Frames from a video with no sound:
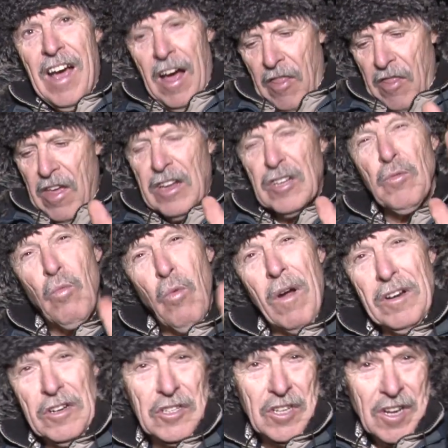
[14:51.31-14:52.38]
And that's
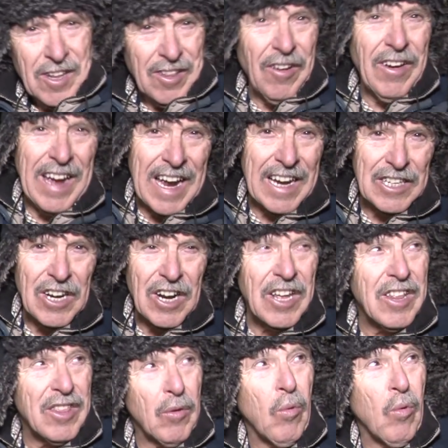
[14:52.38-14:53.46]
once that I actually
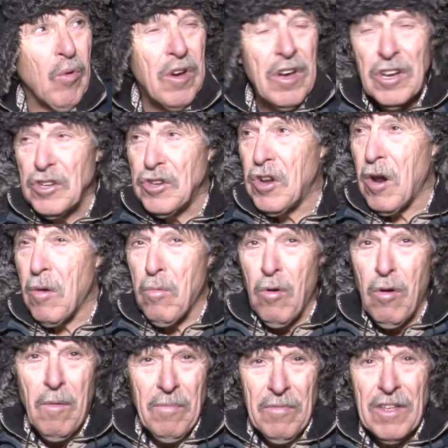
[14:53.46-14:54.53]
thought, do you know what?